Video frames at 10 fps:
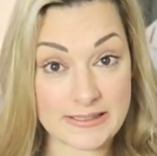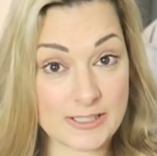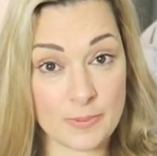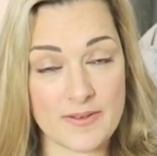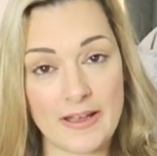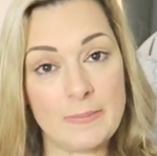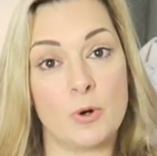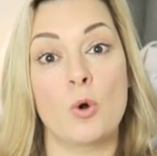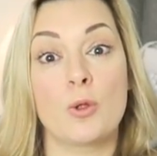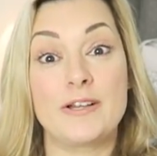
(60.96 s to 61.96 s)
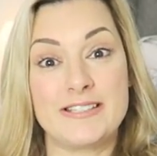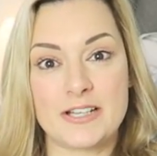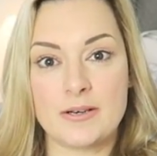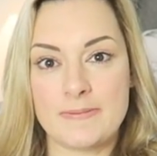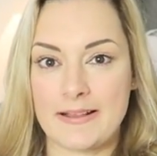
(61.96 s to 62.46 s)
still be available although I
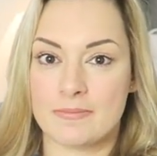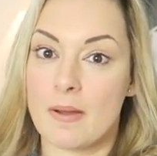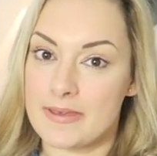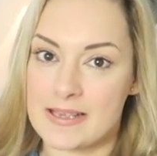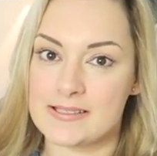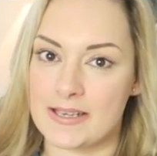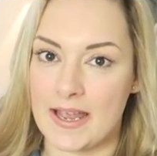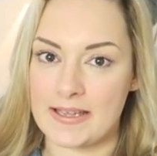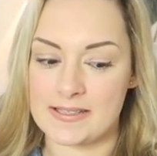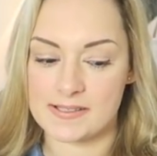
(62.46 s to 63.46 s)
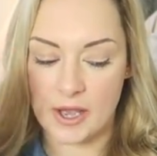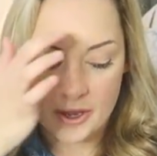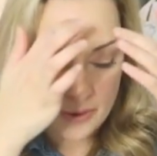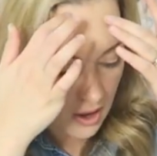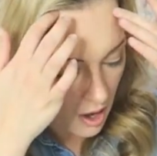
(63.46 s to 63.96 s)
did only pick them up yesterday
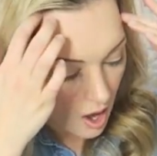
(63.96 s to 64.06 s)
so